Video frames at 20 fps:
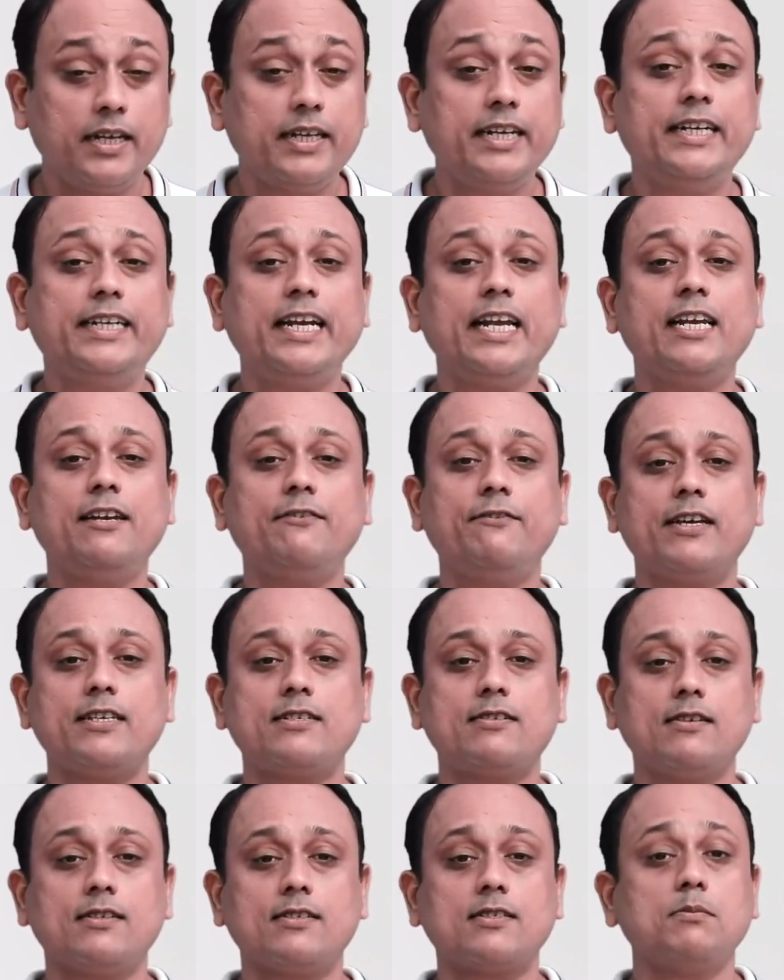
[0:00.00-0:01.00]
Retail
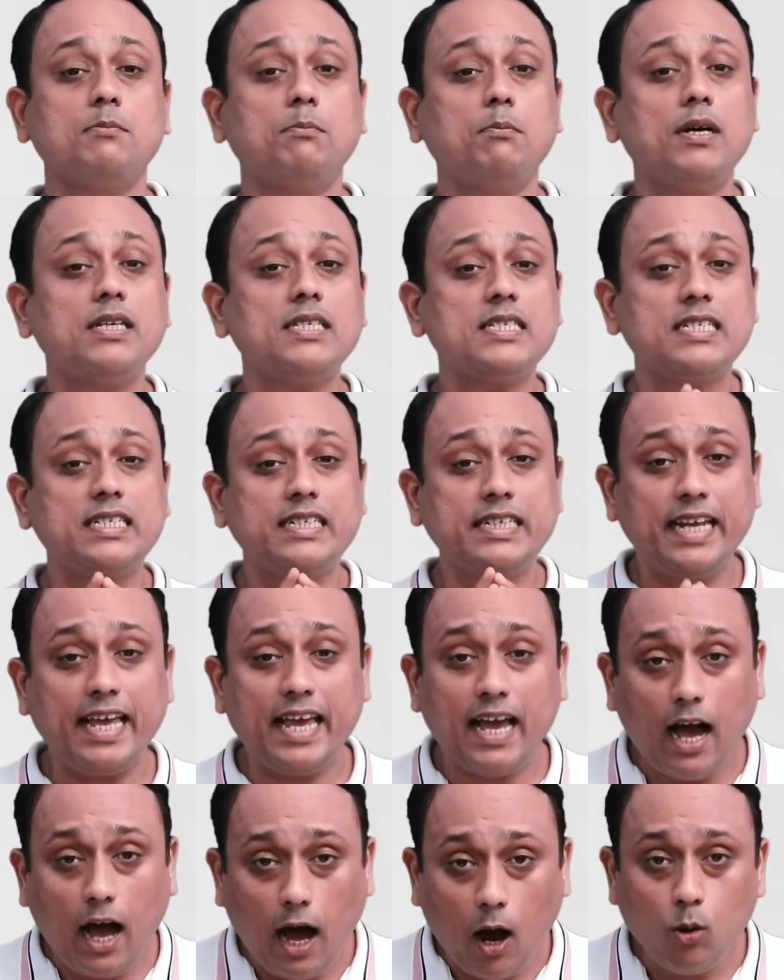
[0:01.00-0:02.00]
investors must
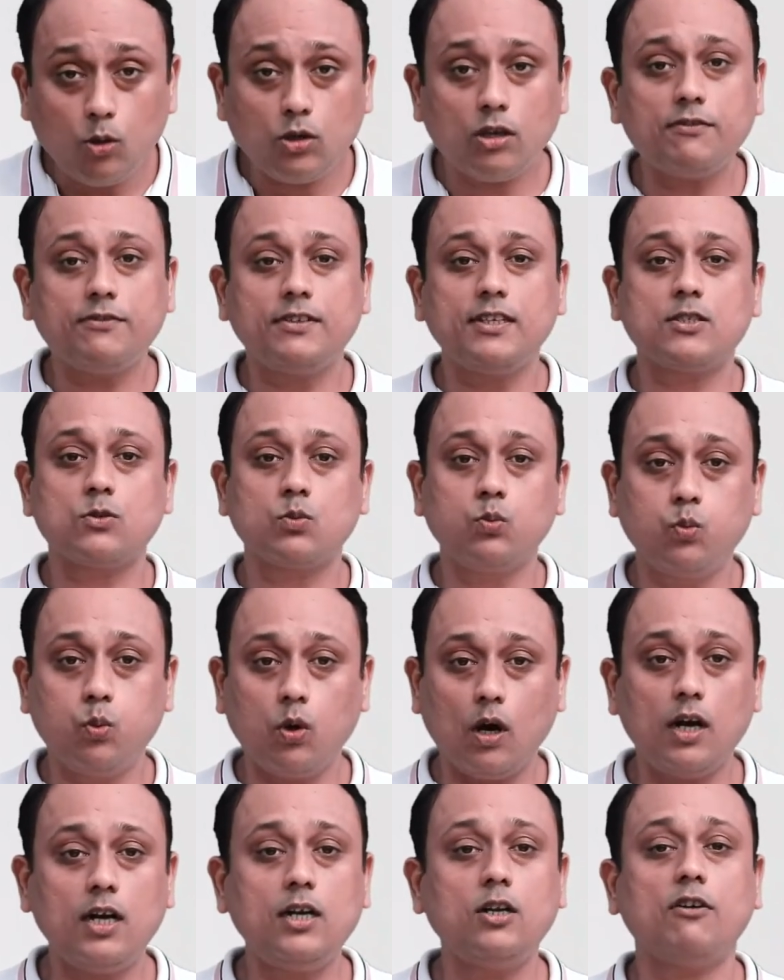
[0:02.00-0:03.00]
stay out of this
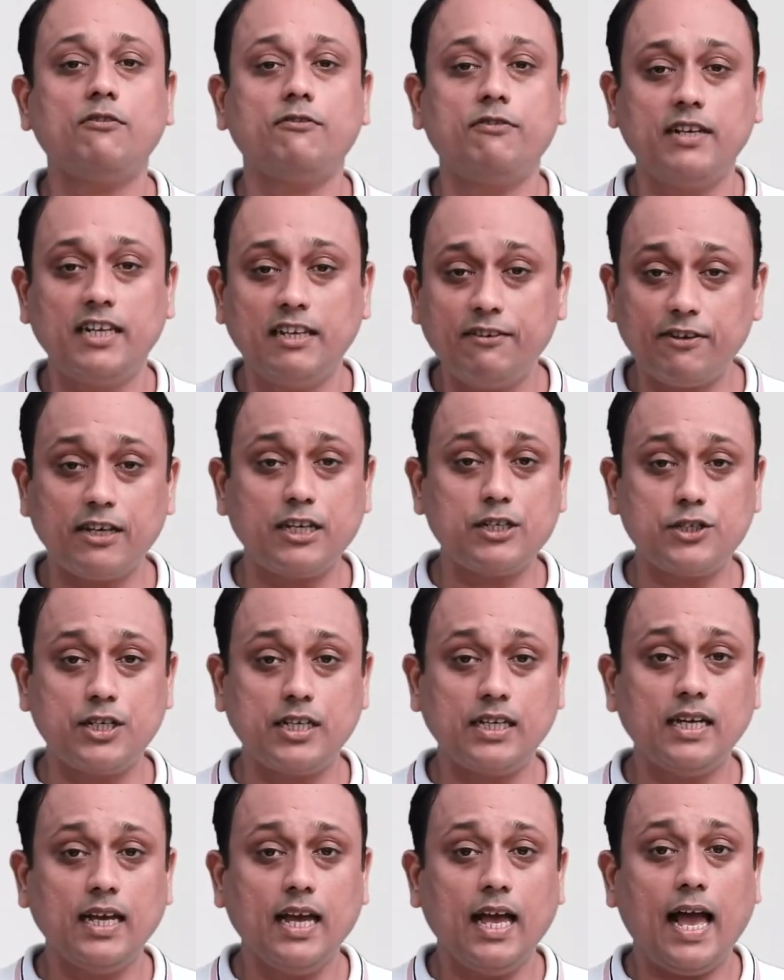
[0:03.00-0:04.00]
world of
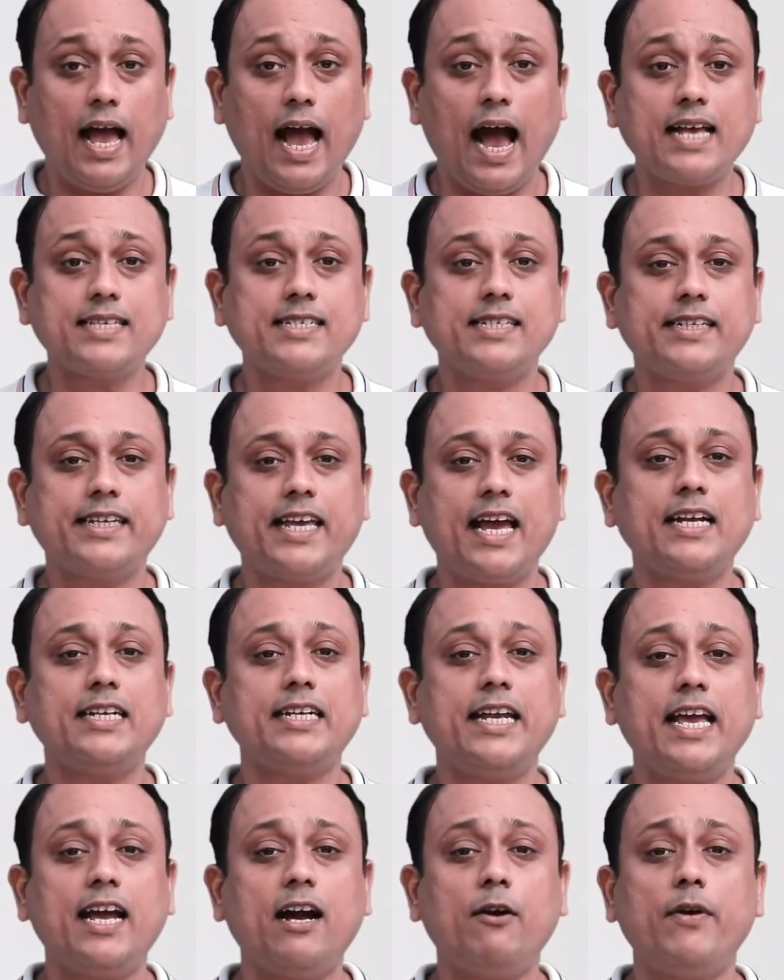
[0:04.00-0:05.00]
leveraging as it can
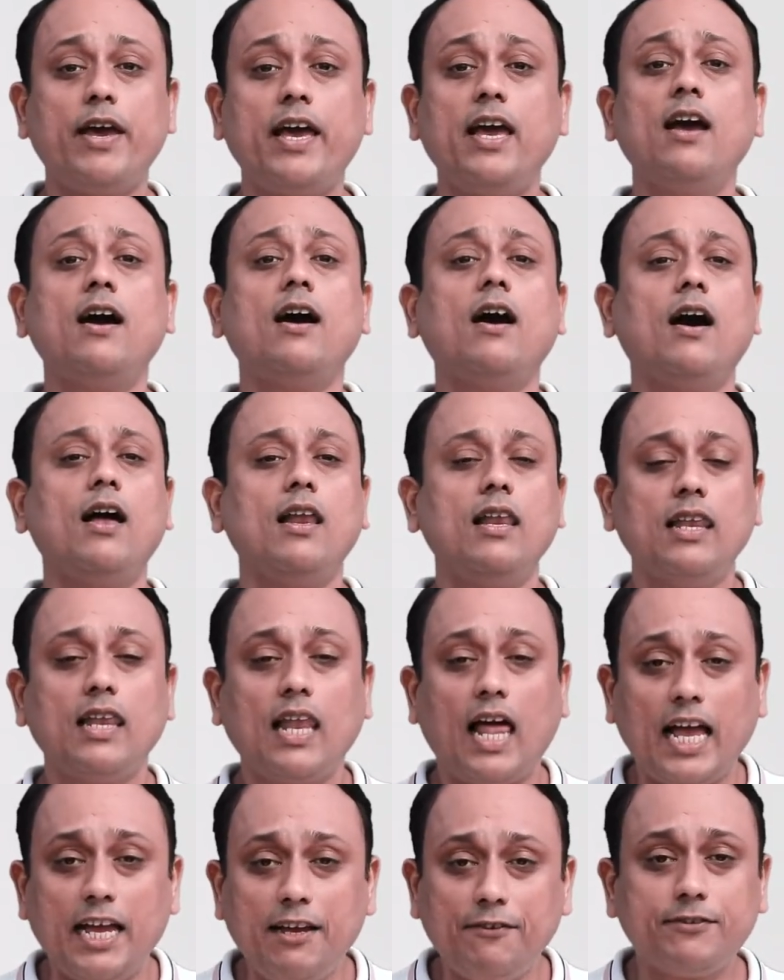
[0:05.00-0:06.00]
take away a
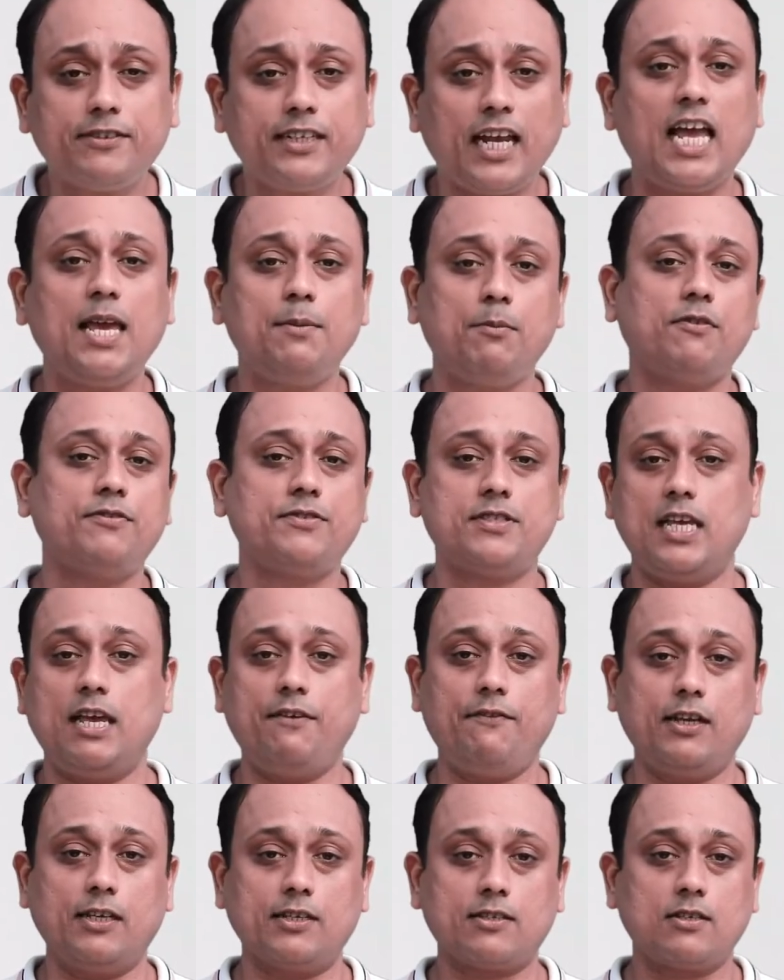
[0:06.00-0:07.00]
lifetime of
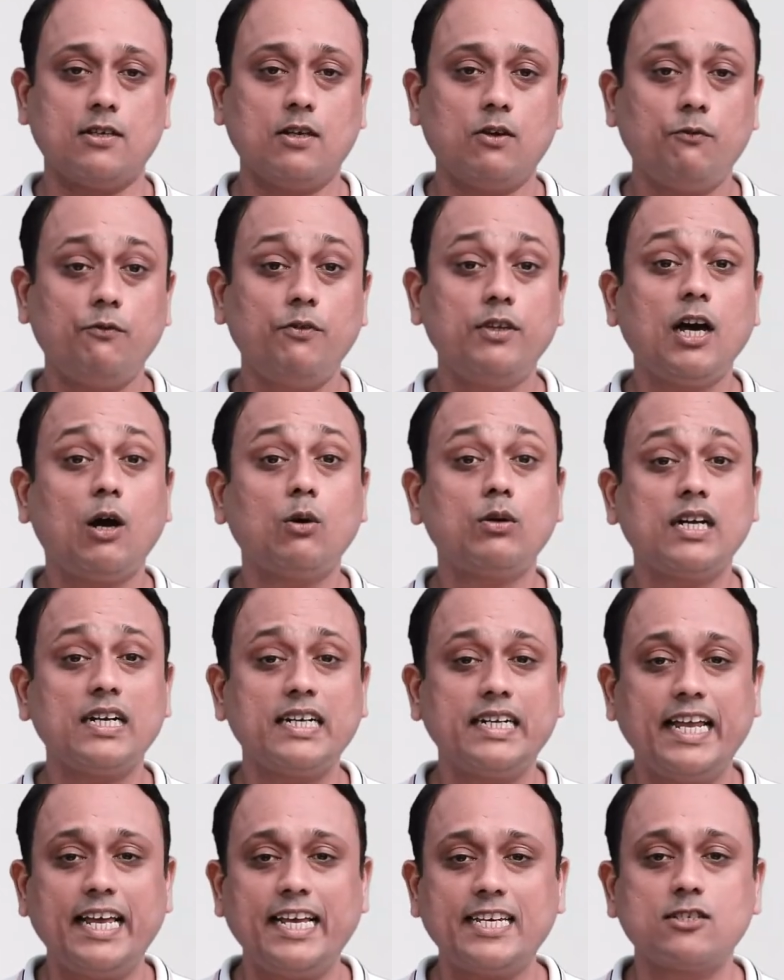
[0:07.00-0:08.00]
savings without a
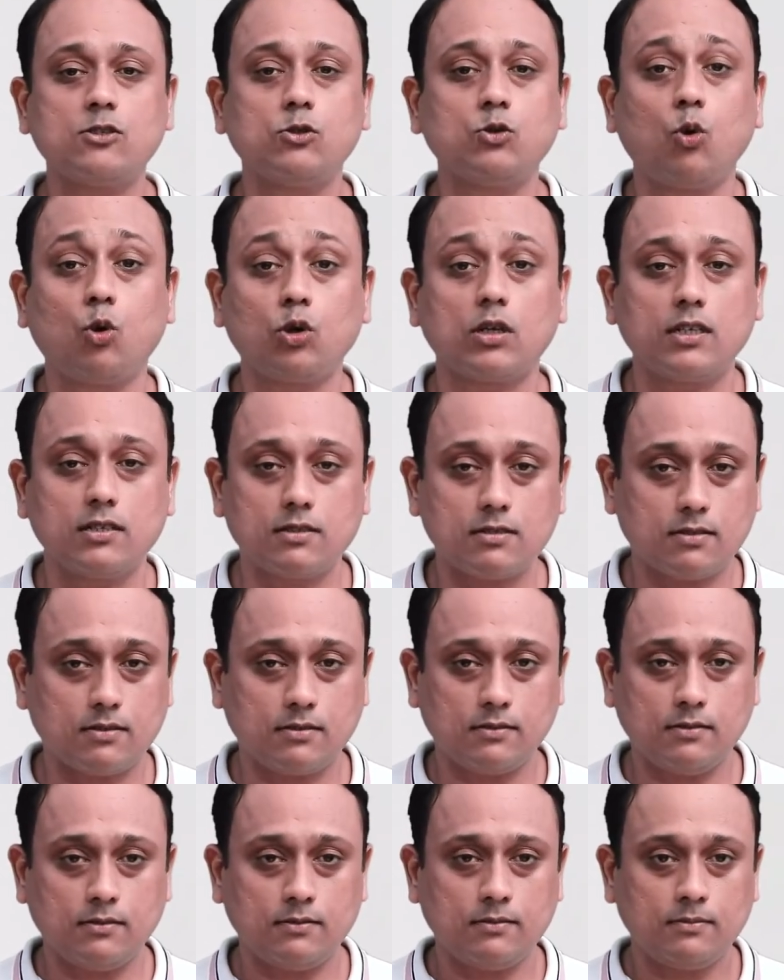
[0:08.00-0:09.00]
day's notice.
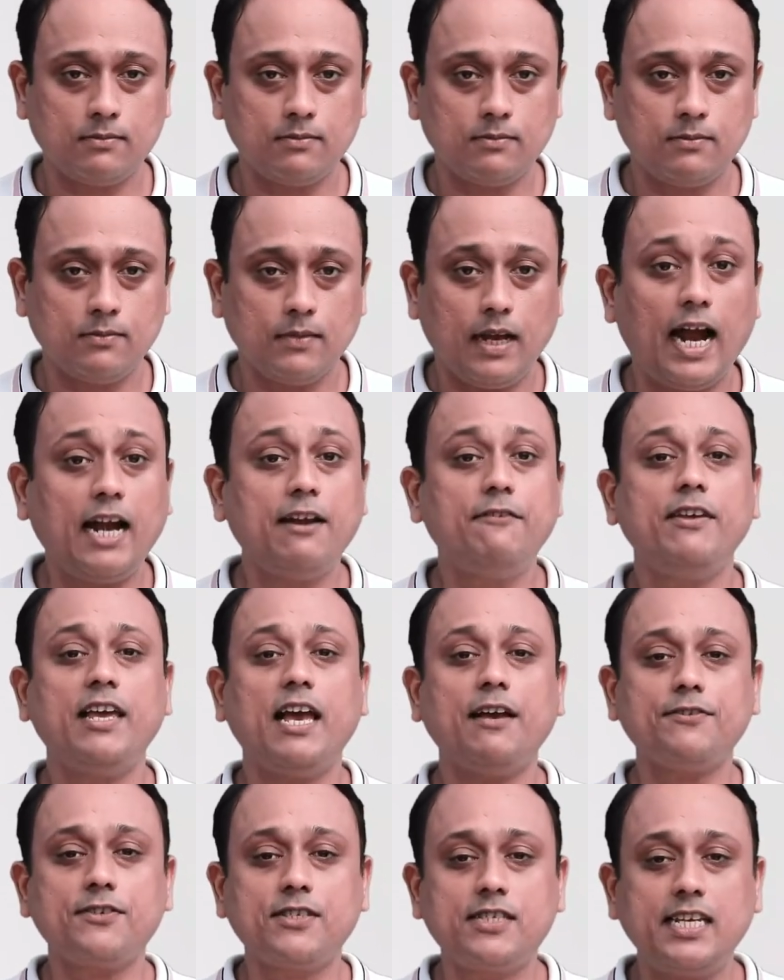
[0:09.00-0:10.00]
And we
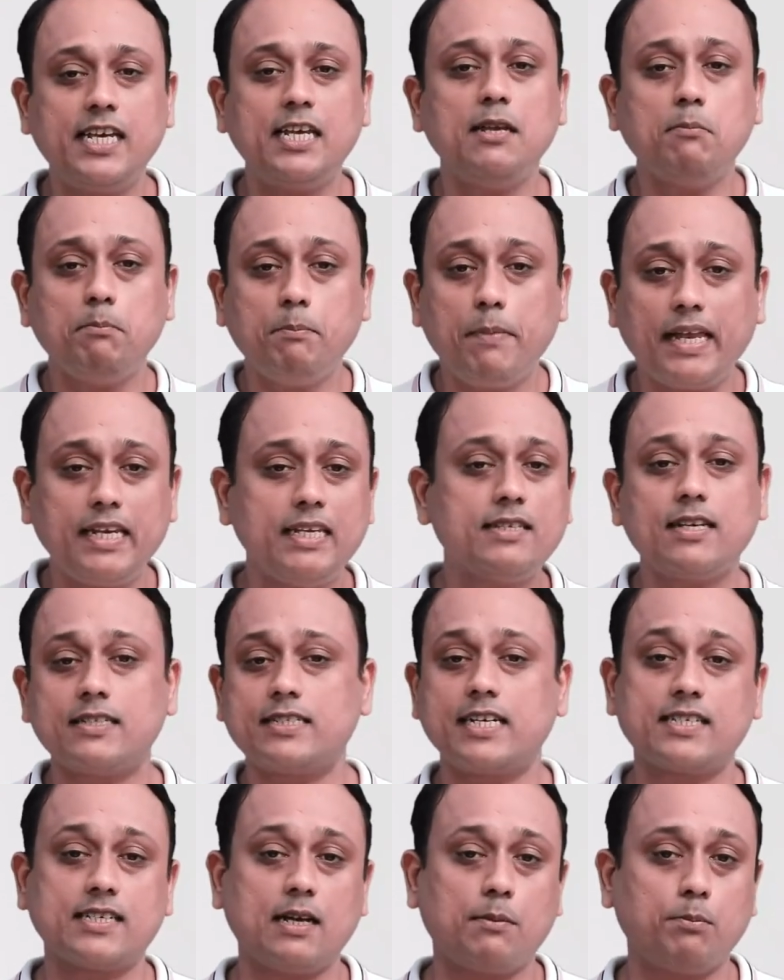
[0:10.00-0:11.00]
have seen many such
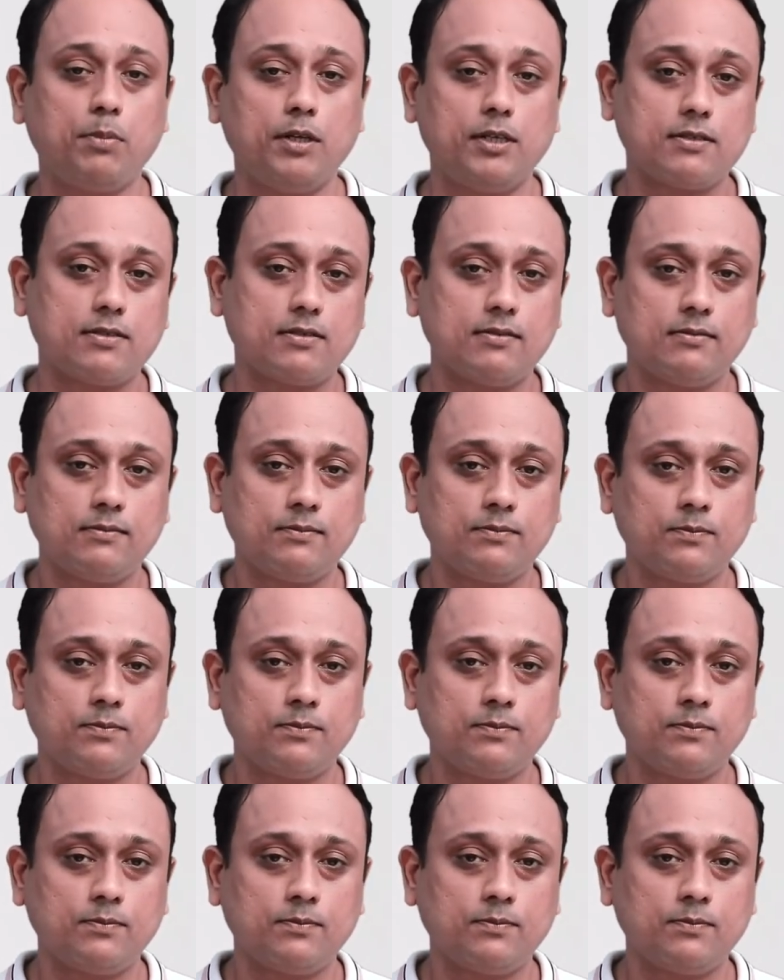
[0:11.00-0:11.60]
examples.